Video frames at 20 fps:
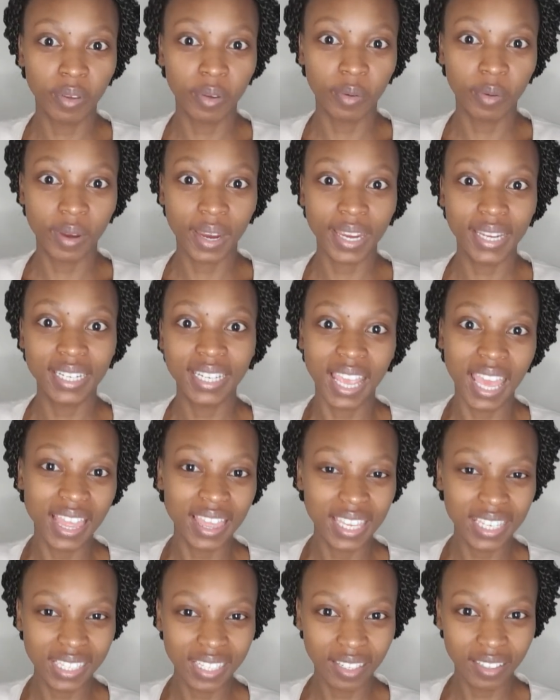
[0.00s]
Right, and
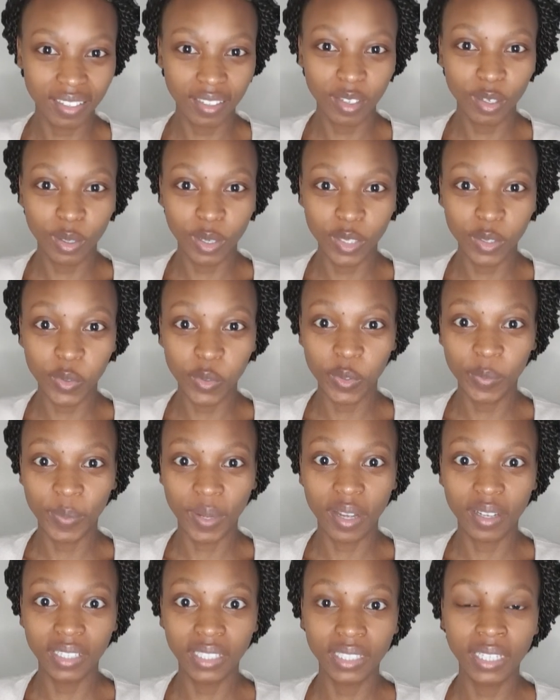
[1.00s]
there's nothing you can do
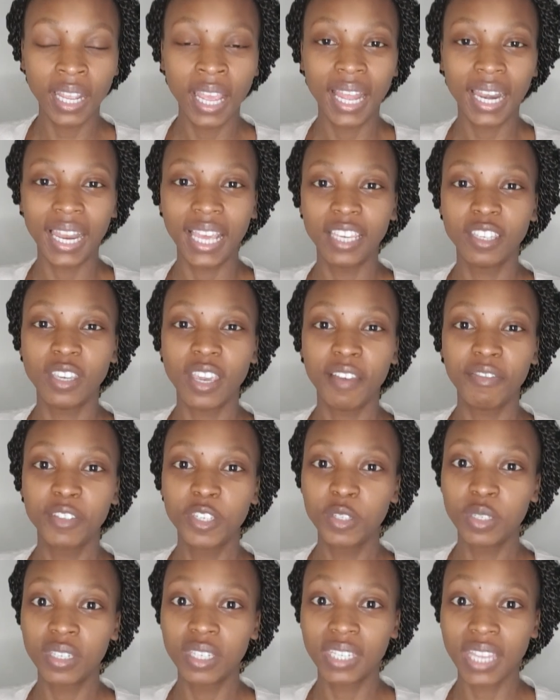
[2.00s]
about it. Like, you have
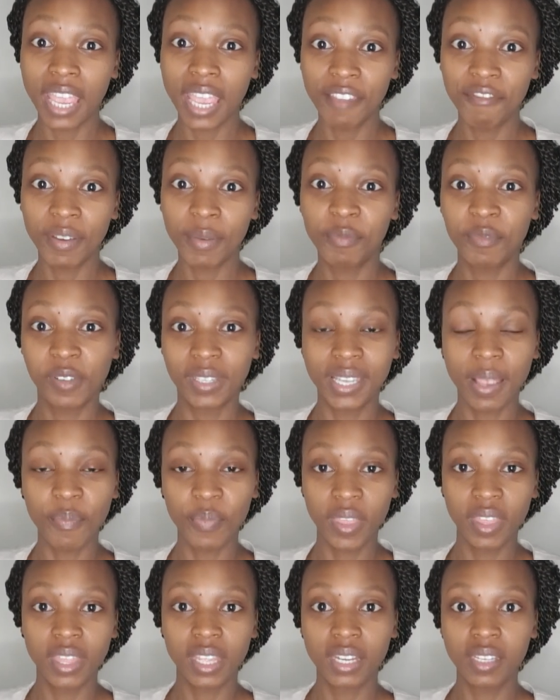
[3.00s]
to save up for
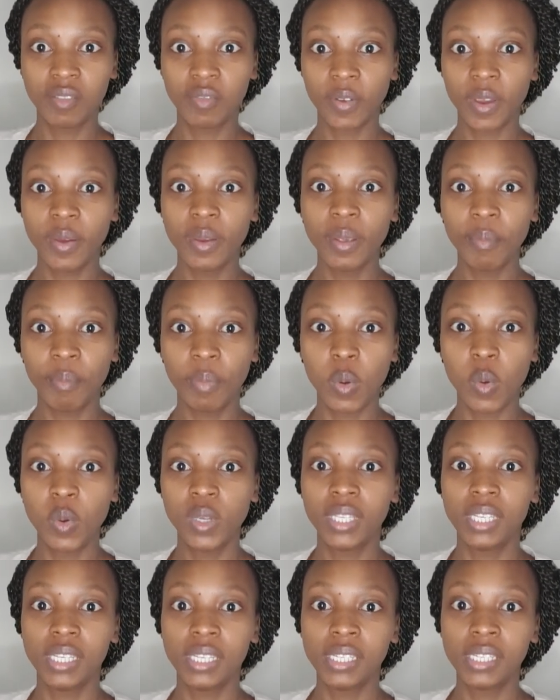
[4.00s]
something that is very
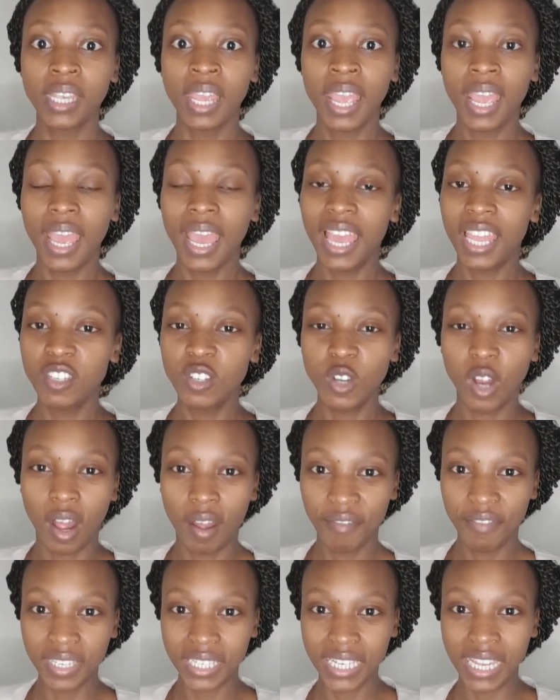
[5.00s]
important, and you
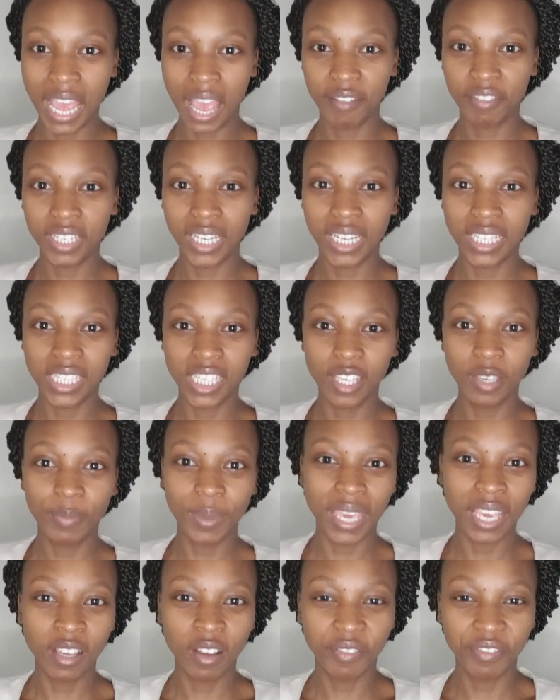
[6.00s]
obviously have to continue
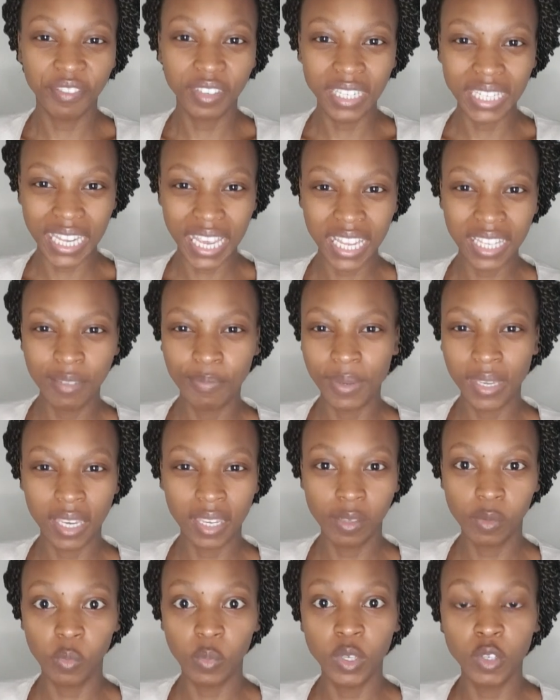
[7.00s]
paying off your debts,
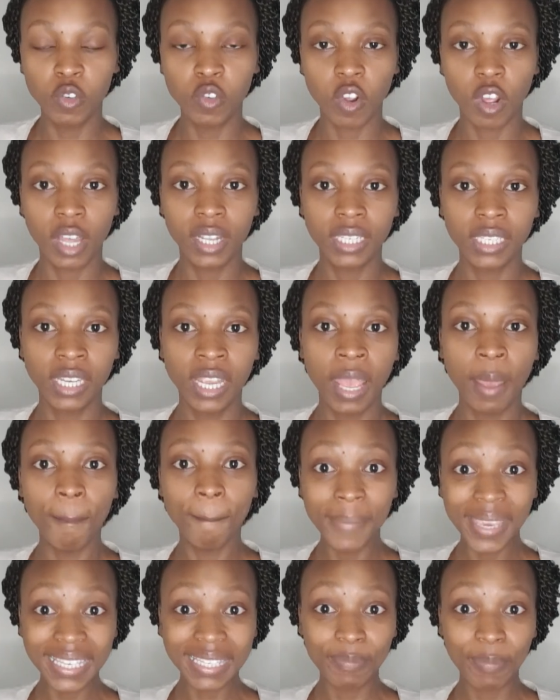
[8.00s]
because we do not
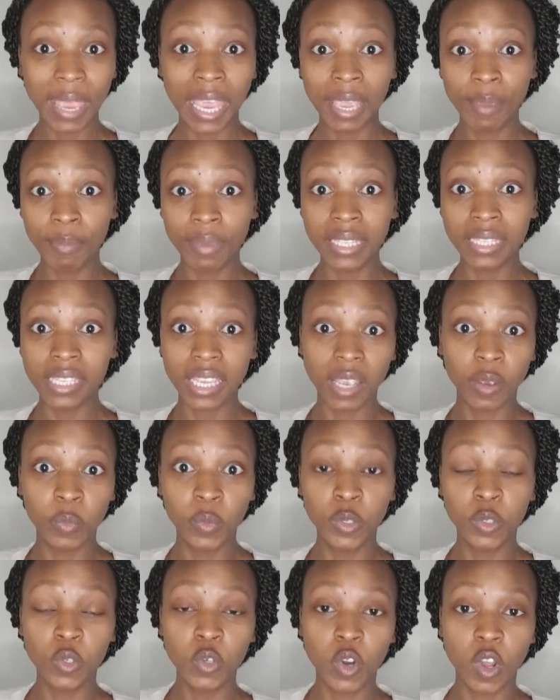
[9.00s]
miss payments and
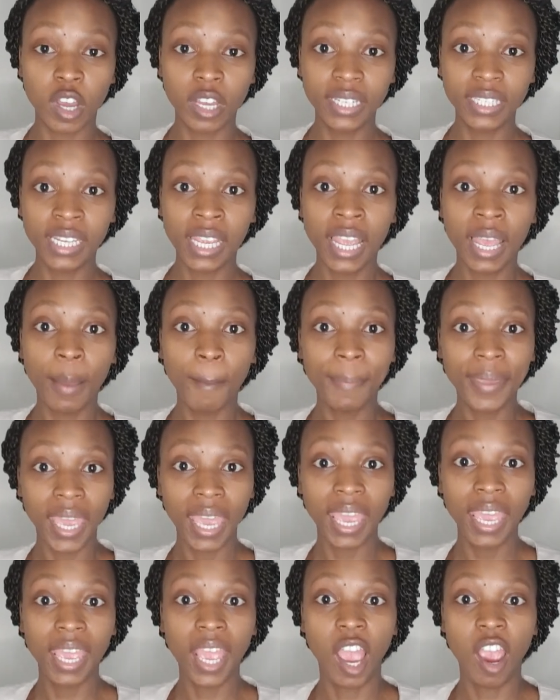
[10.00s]
we do not
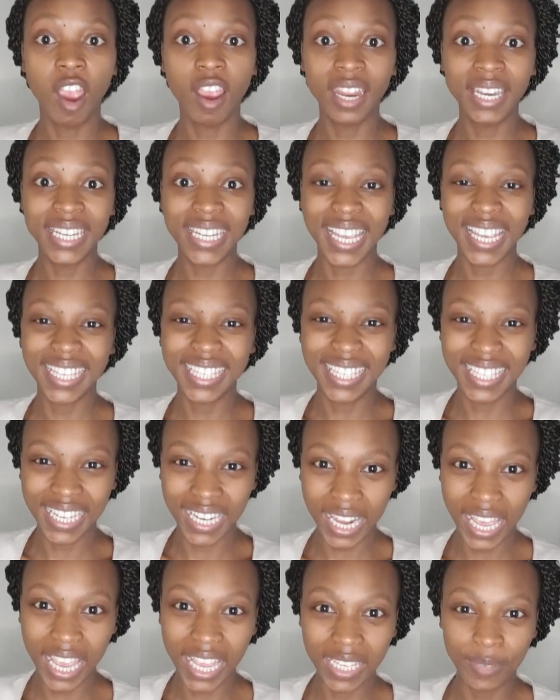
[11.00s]
pay our debts
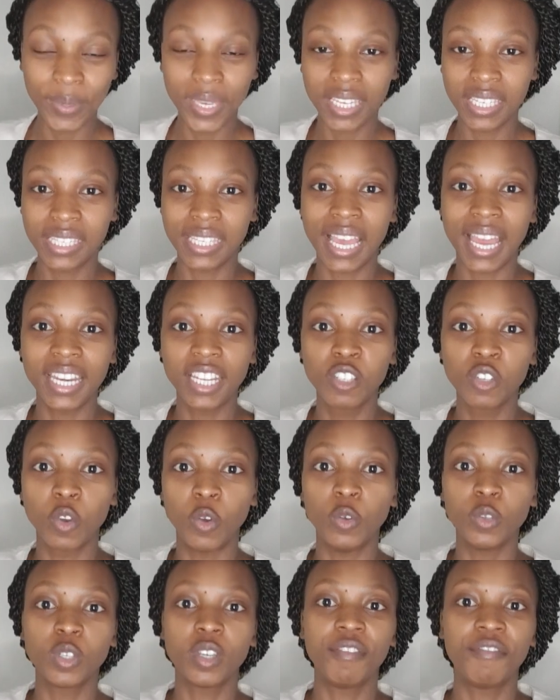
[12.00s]
late, because that is
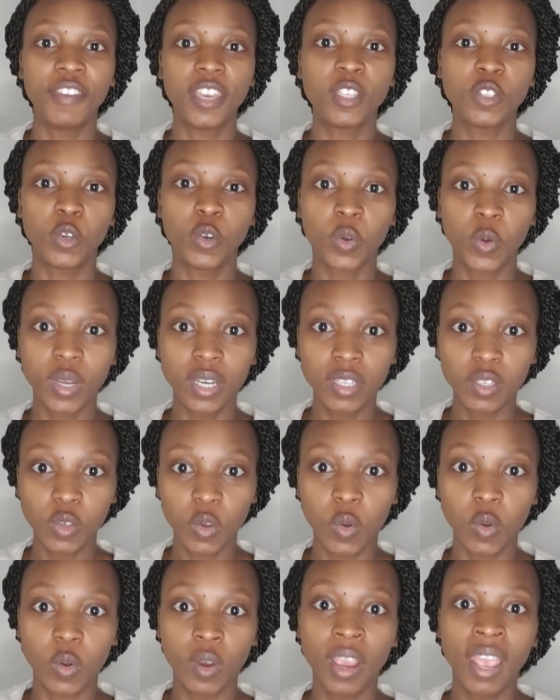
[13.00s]
going to affect your credit
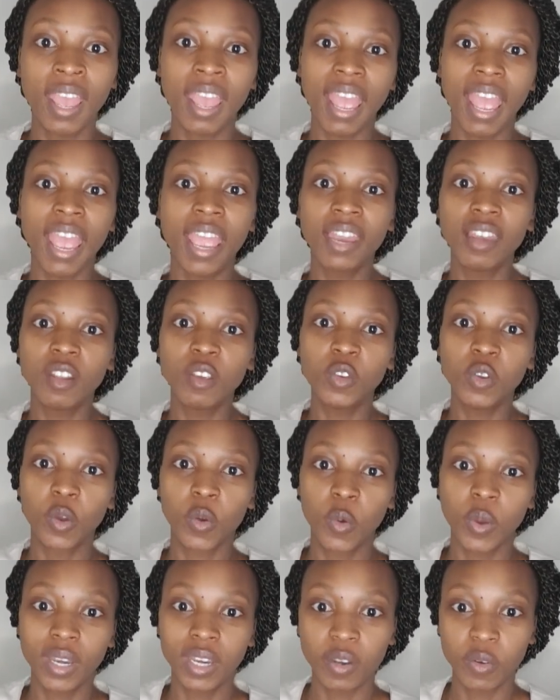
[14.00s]
score and your
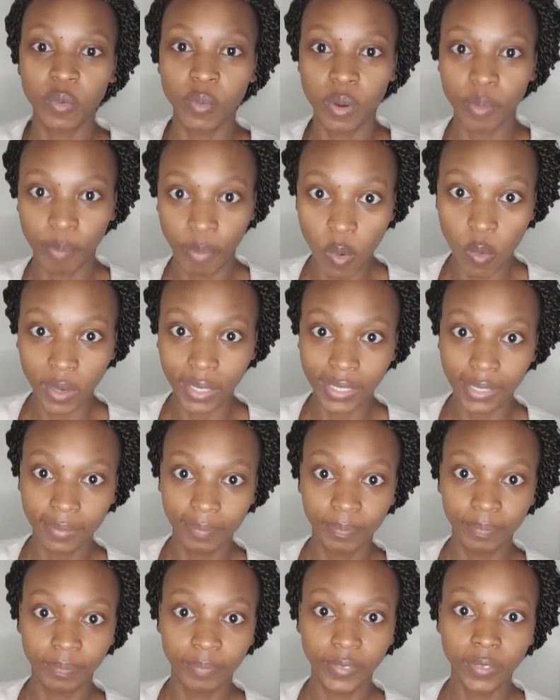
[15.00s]
credit report,
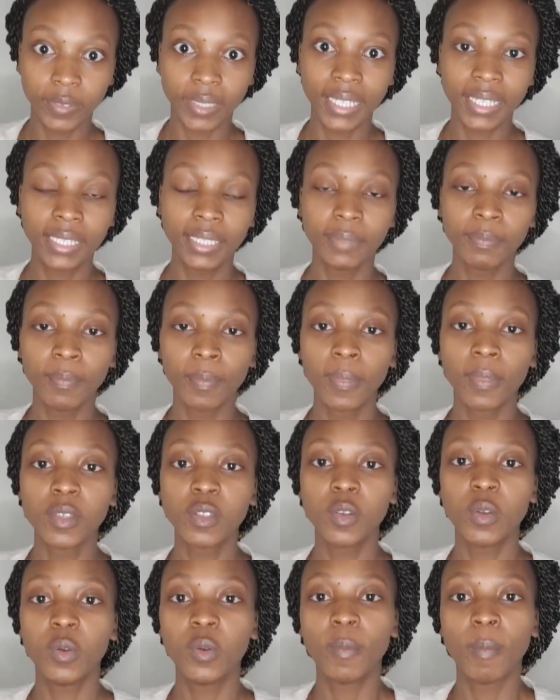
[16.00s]
right?
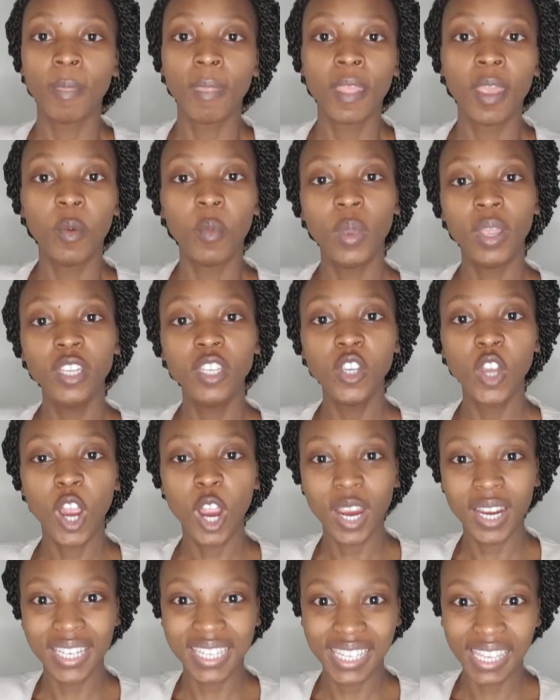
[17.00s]
So when you
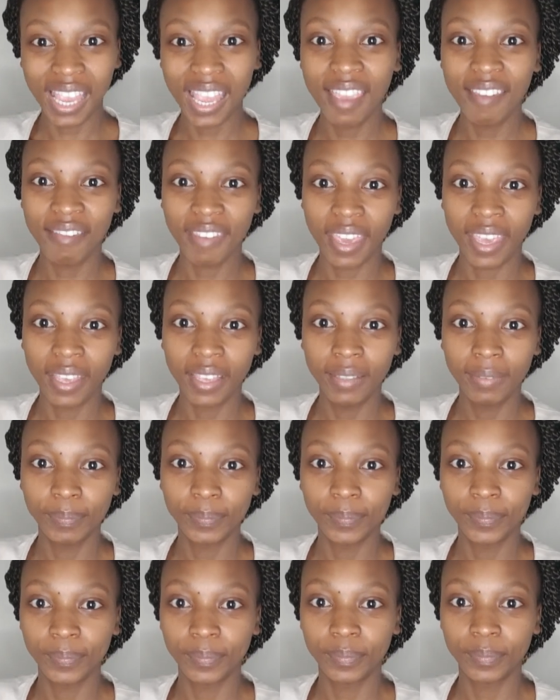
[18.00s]
are saving
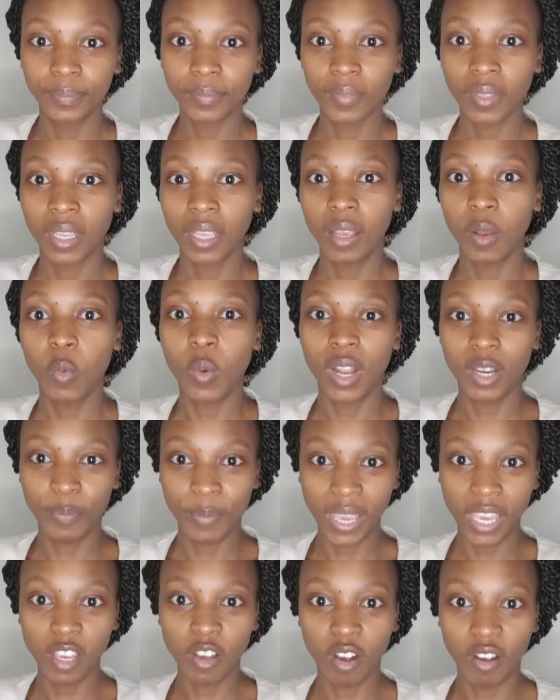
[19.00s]
while
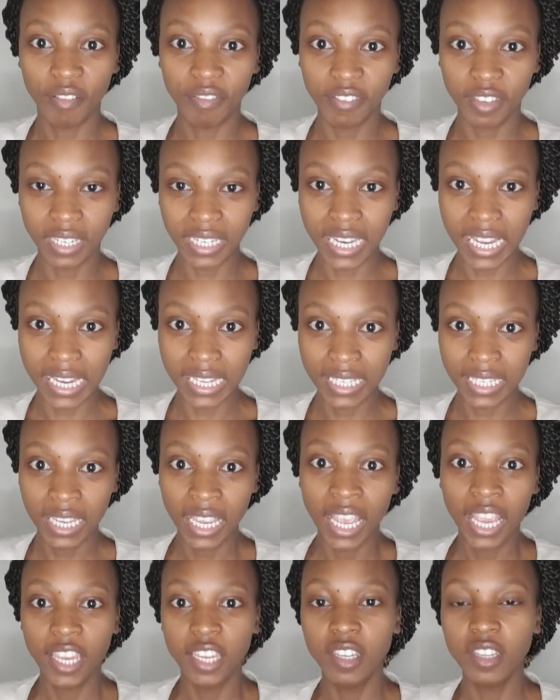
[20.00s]
paying off your debt,
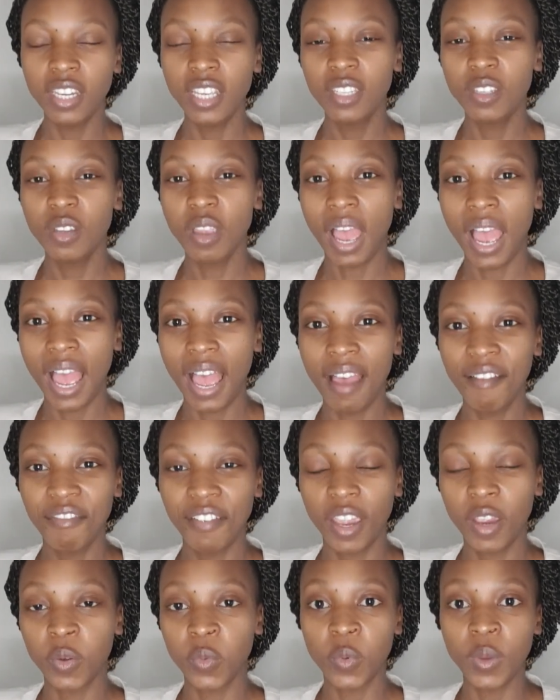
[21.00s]
you need to have
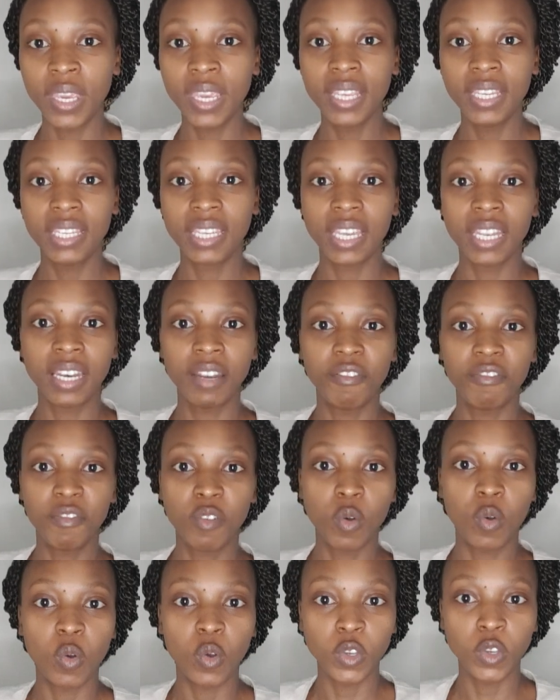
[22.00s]
a reason
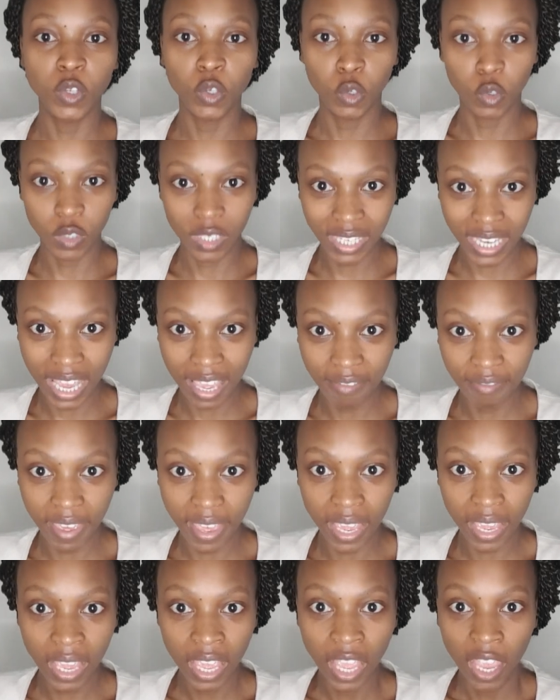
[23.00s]
for your
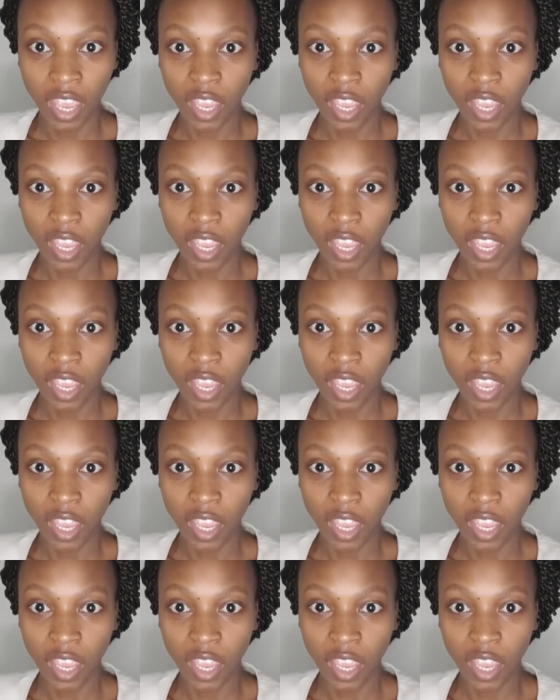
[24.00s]
saving.